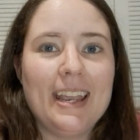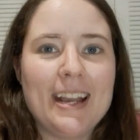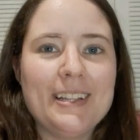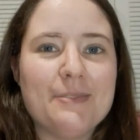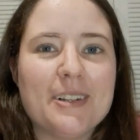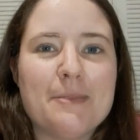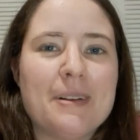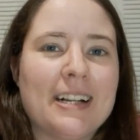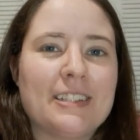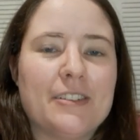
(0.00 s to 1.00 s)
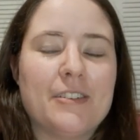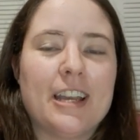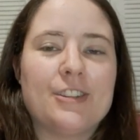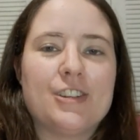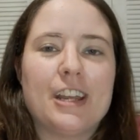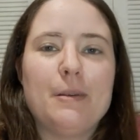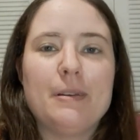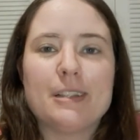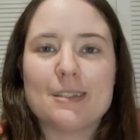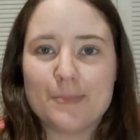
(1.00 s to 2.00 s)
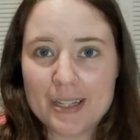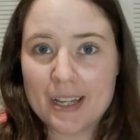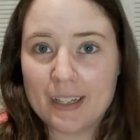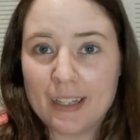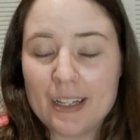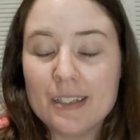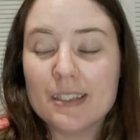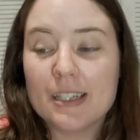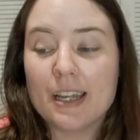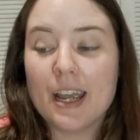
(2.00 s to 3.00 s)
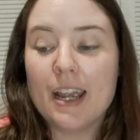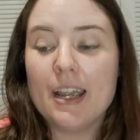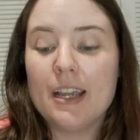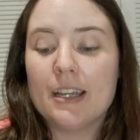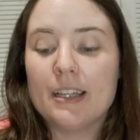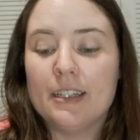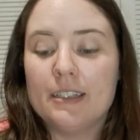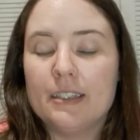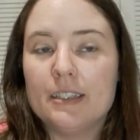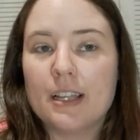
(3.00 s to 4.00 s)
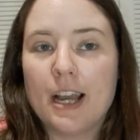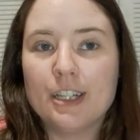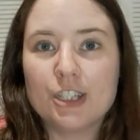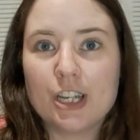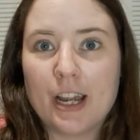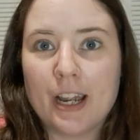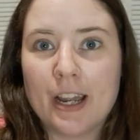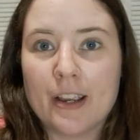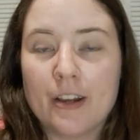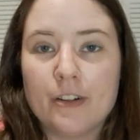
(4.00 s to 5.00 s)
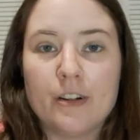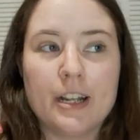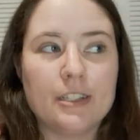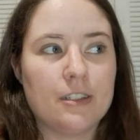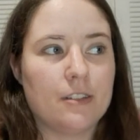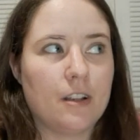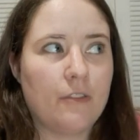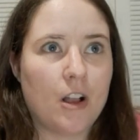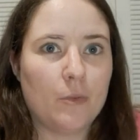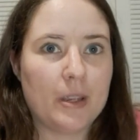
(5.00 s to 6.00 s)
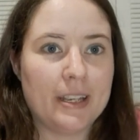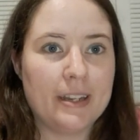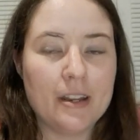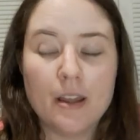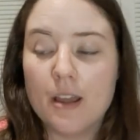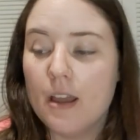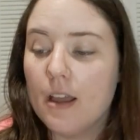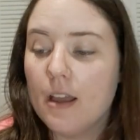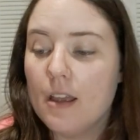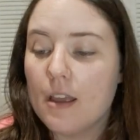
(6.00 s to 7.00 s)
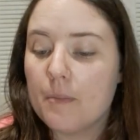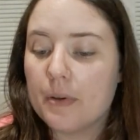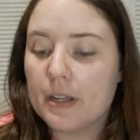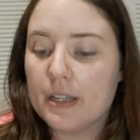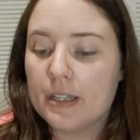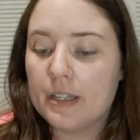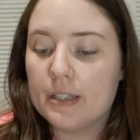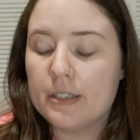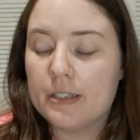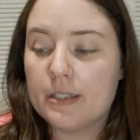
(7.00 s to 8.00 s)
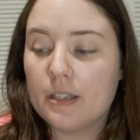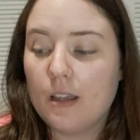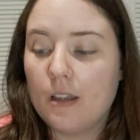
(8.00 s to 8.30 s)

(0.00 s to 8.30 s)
Hey guys, welcome back to No Catchy Name. It's me, Ella. Today is hashtag 100 days of Halloween, but it is